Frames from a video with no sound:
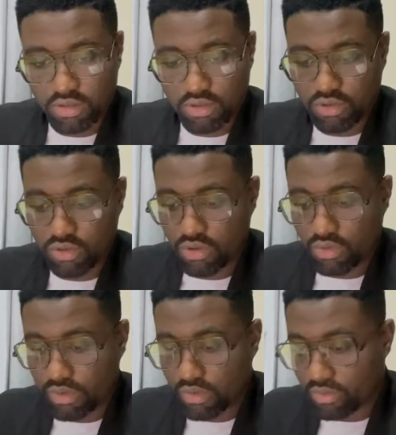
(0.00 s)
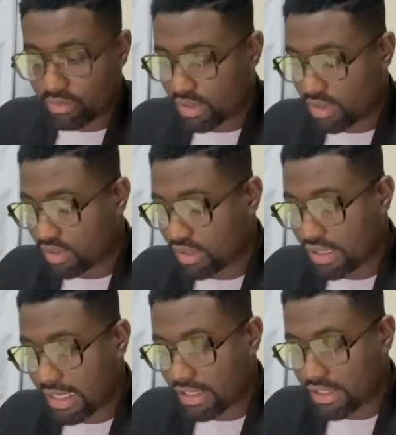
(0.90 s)
So we will be
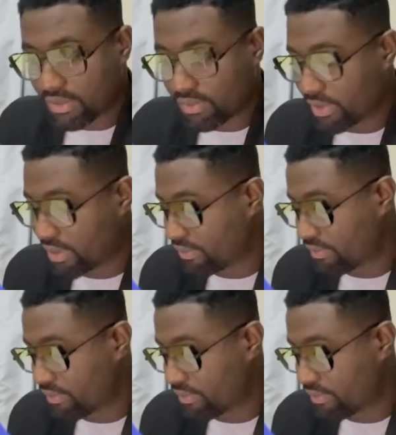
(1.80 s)
starting with